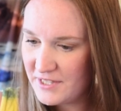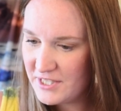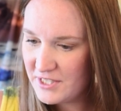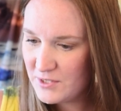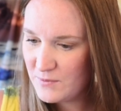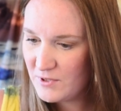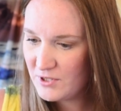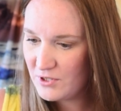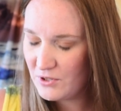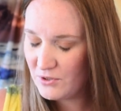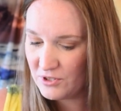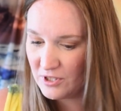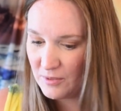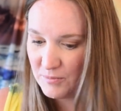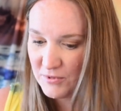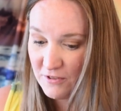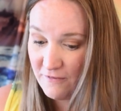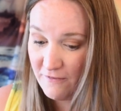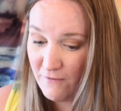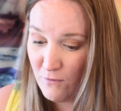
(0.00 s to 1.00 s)
this one goes
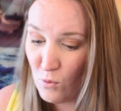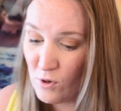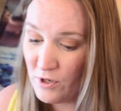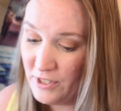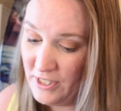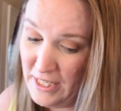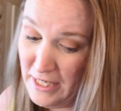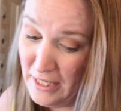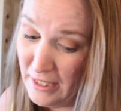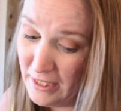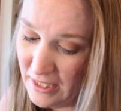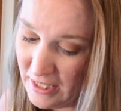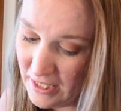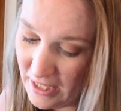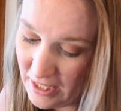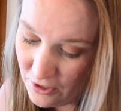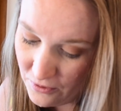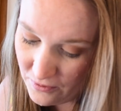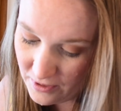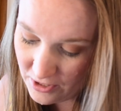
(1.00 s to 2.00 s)
up to 410, and
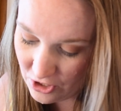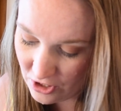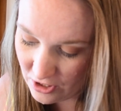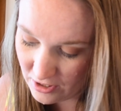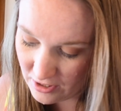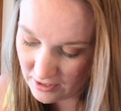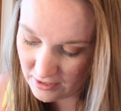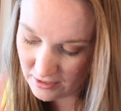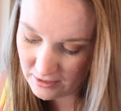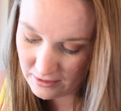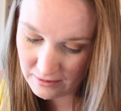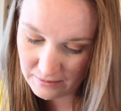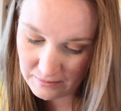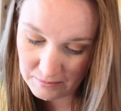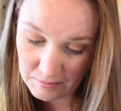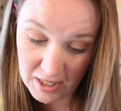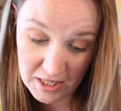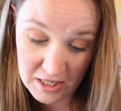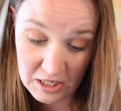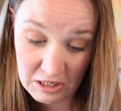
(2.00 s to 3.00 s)
I always just
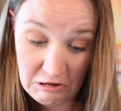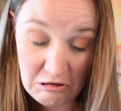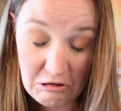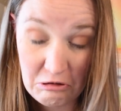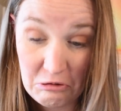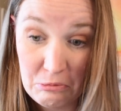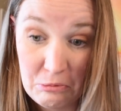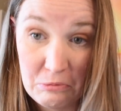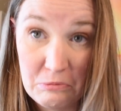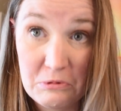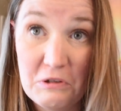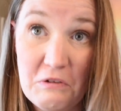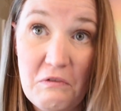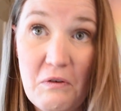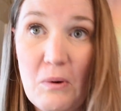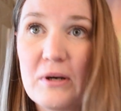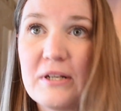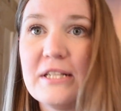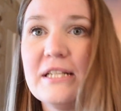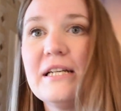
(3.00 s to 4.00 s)
make it go to
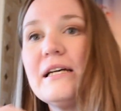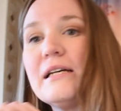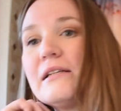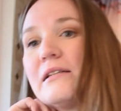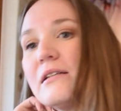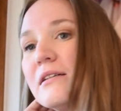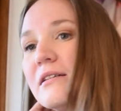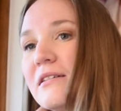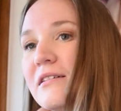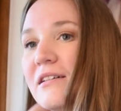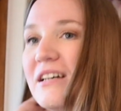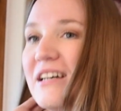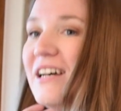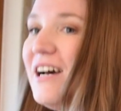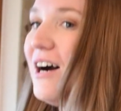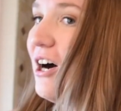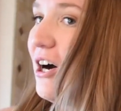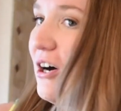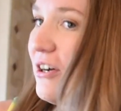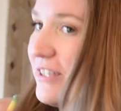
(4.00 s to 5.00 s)
410.
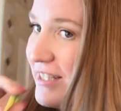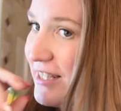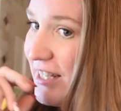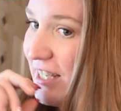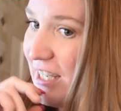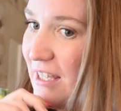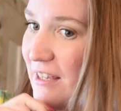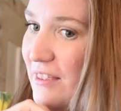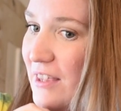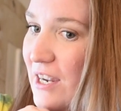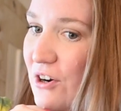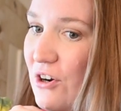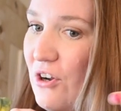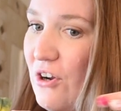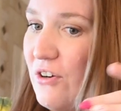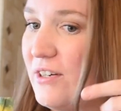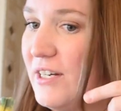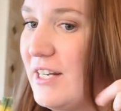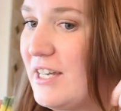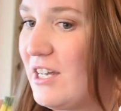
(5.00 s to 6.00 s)
Oh, see, they're
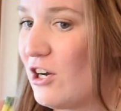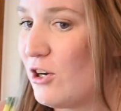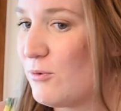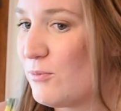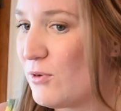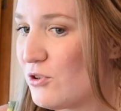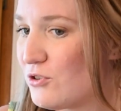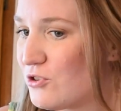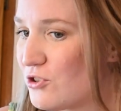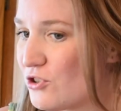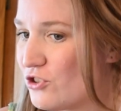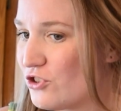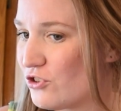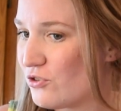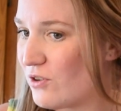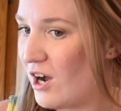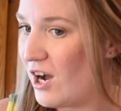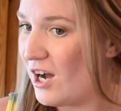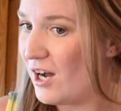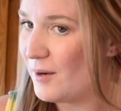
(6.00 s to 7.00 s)
already almost
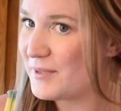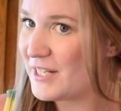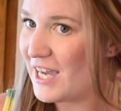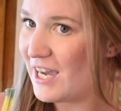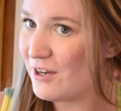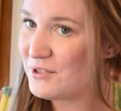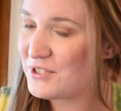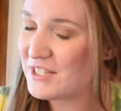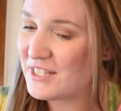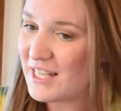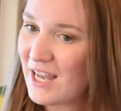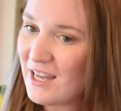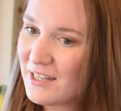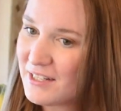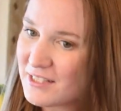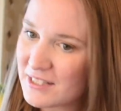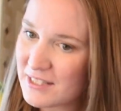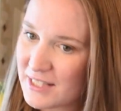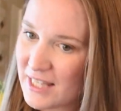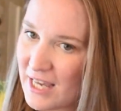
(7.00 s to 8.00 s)
dropped. How sad
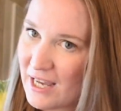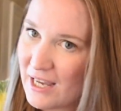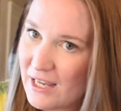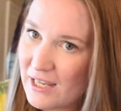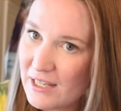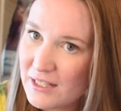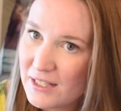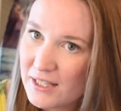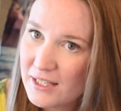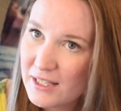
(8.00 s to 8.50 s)
is that?